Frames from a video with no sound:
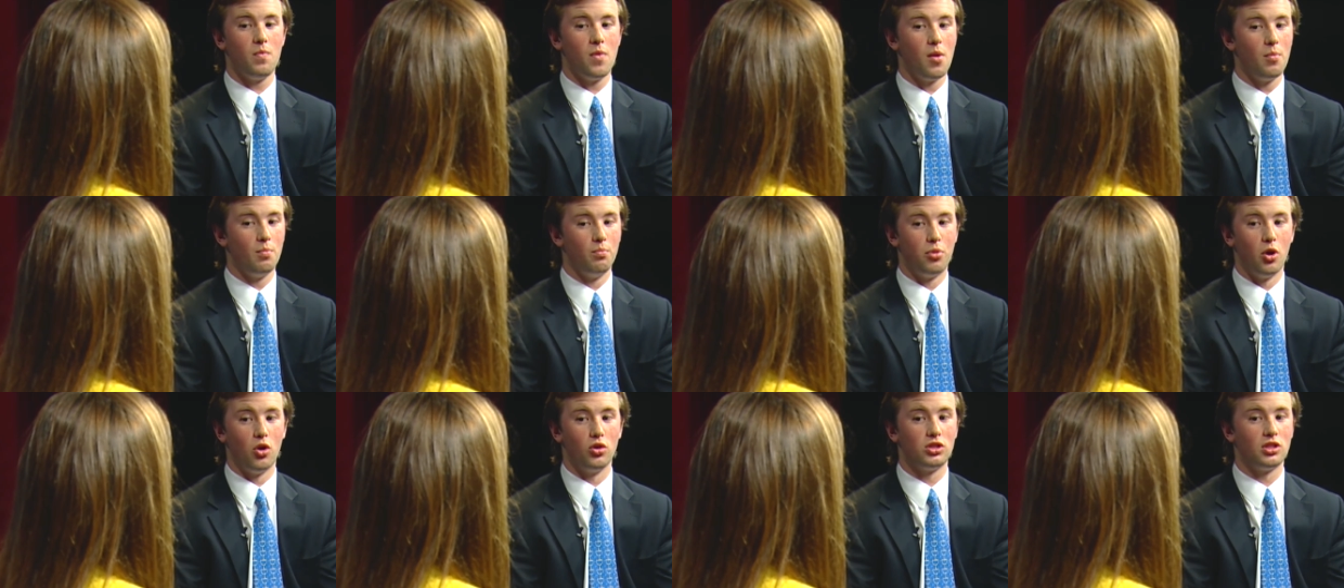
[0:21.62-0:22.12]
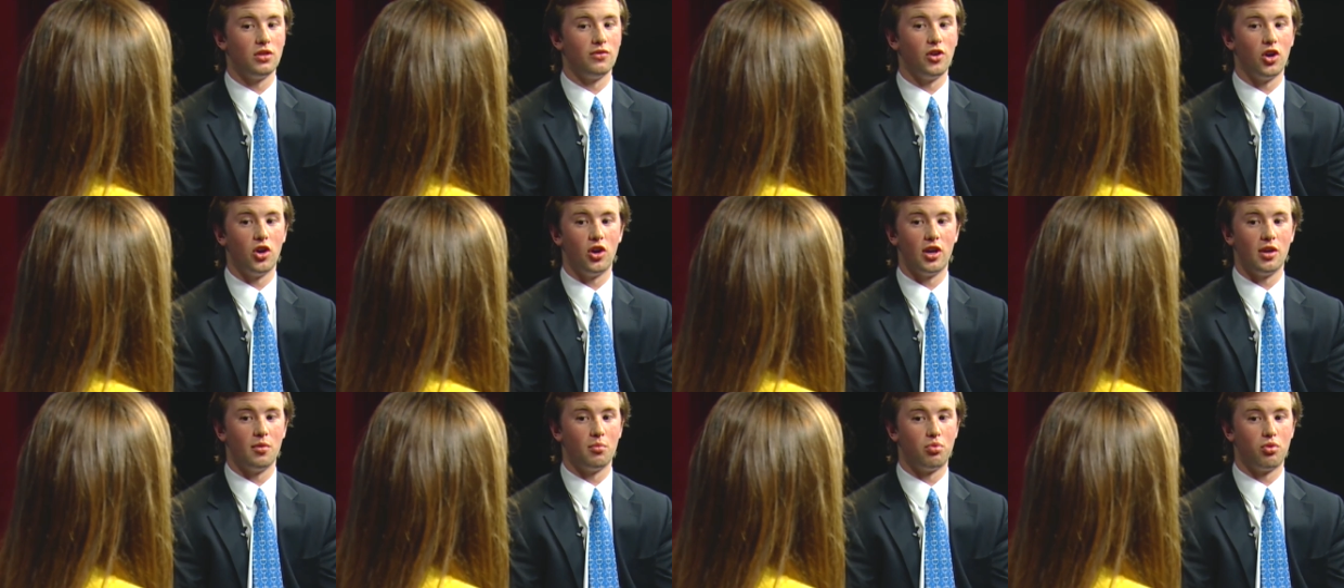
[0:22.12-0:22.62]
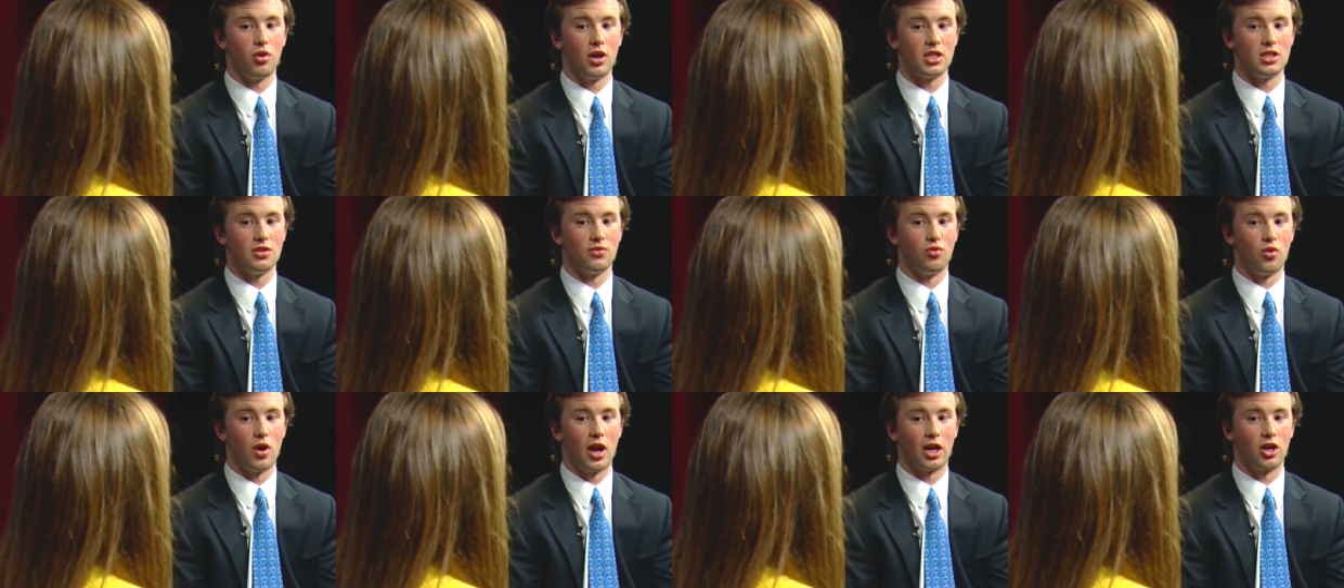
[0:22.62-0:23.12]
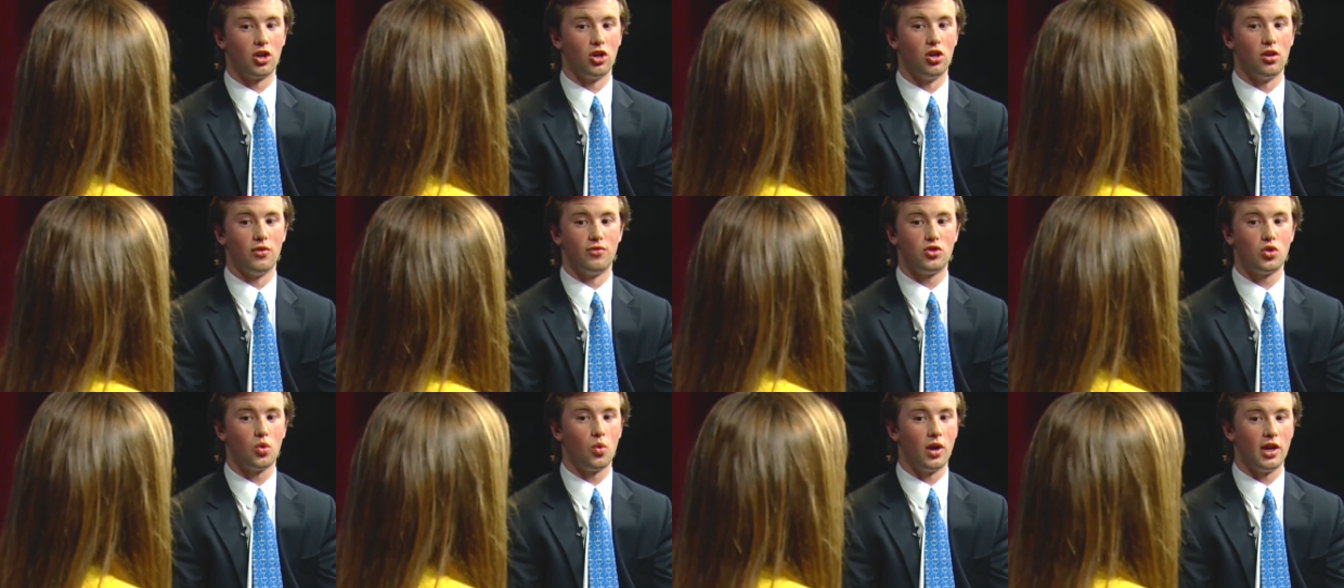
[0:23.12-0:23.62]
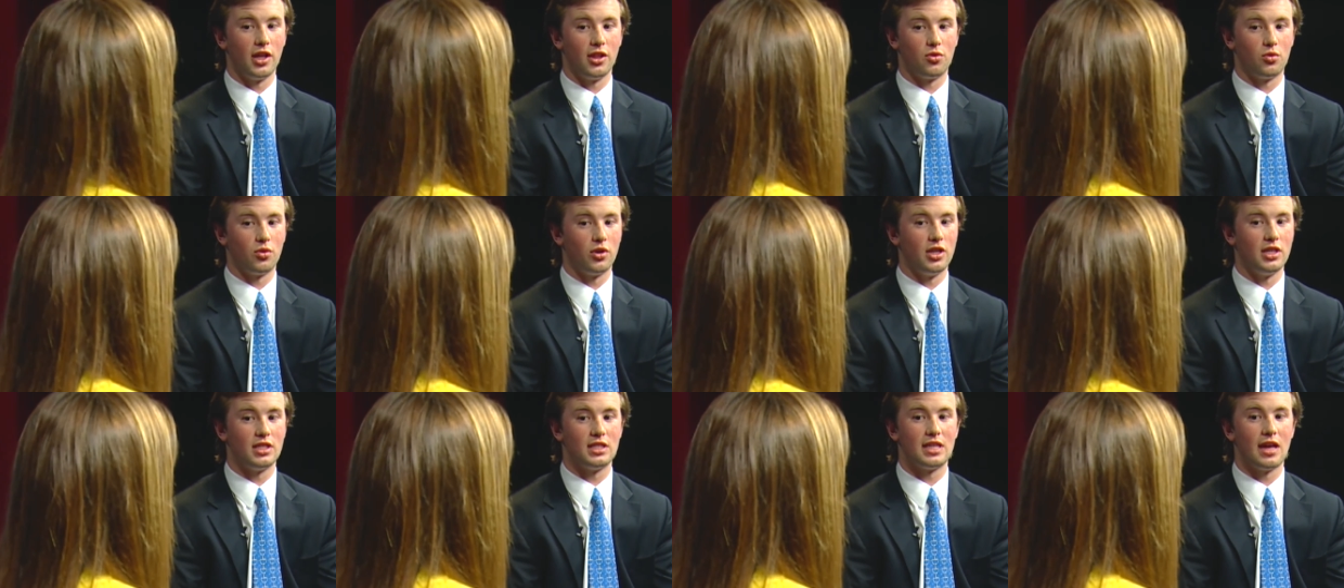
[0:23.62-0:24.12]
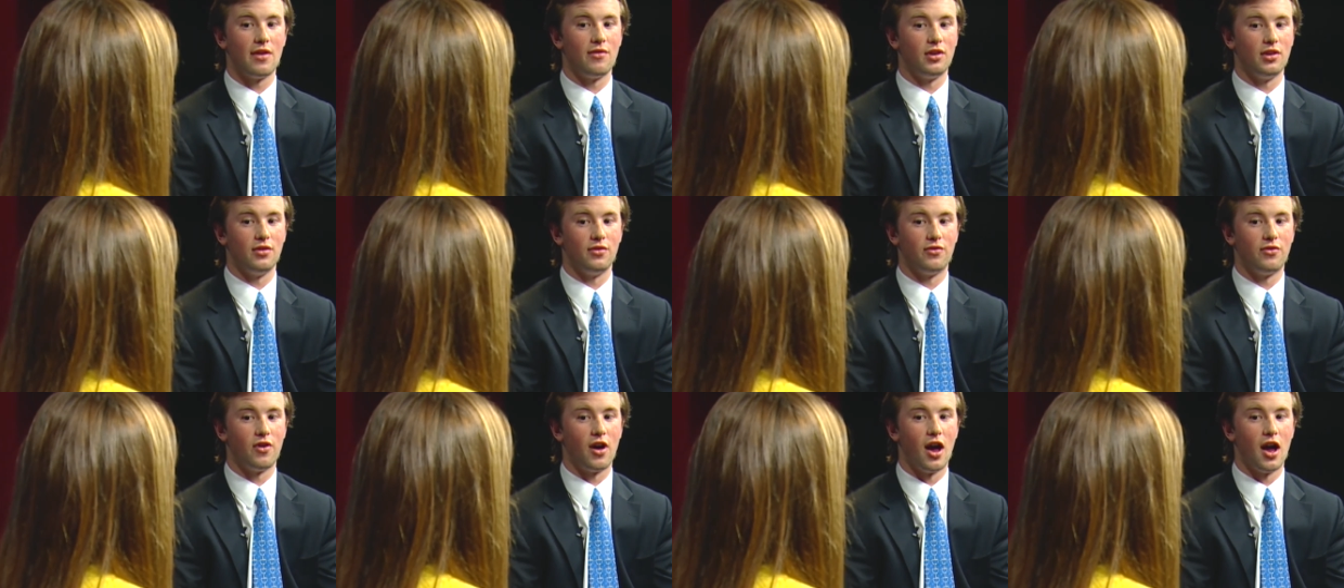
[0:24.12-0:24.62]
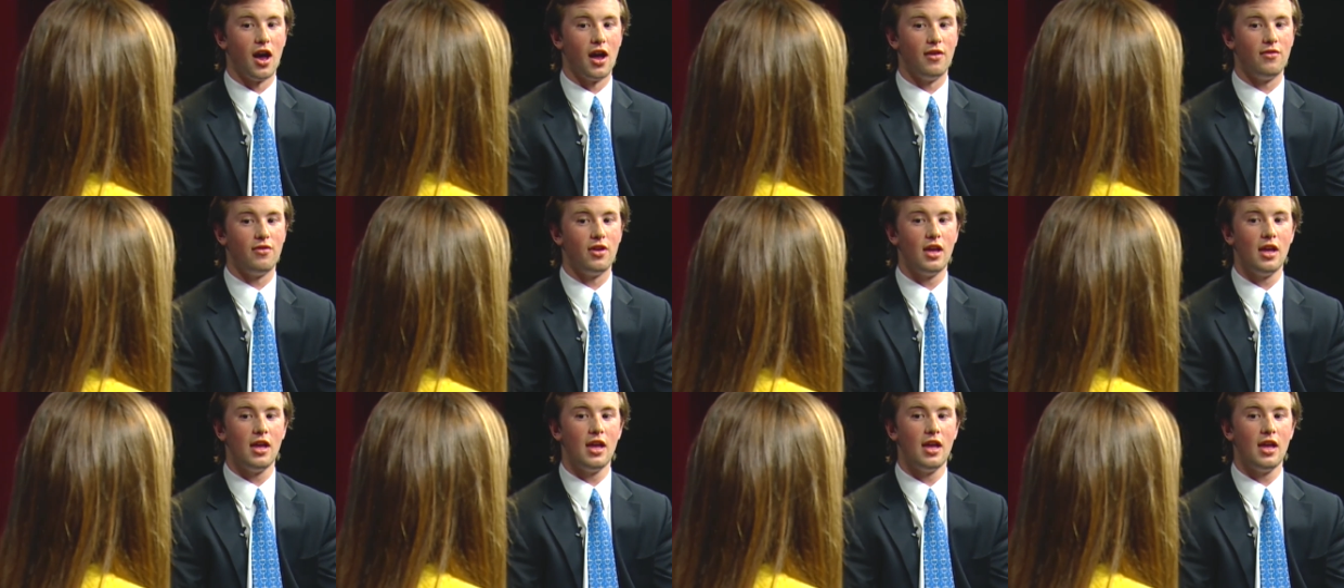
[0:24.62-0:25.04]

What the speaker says: boast a very impressive record of 23-7-5.